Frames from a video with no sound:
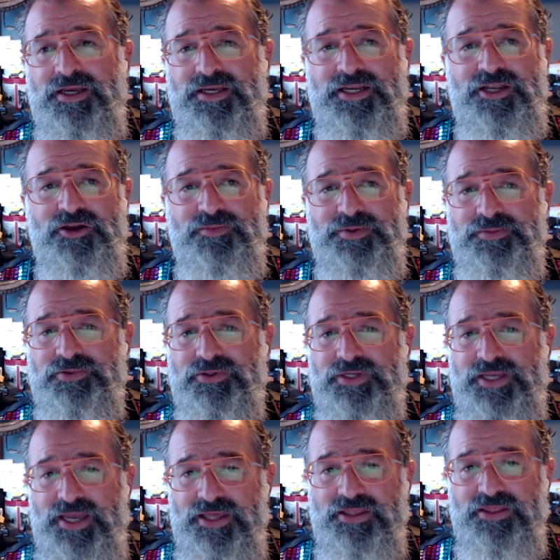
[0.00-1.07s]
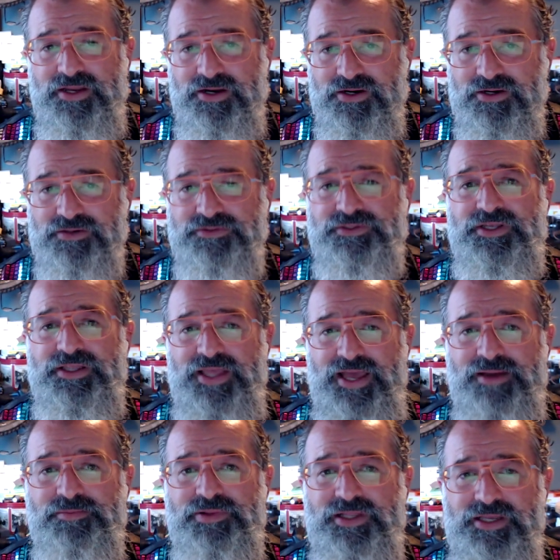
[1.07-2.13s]
I can help people get there to
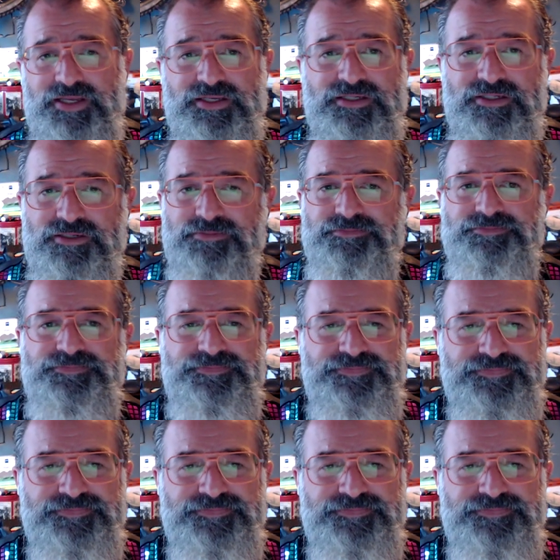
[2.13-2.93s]
that place.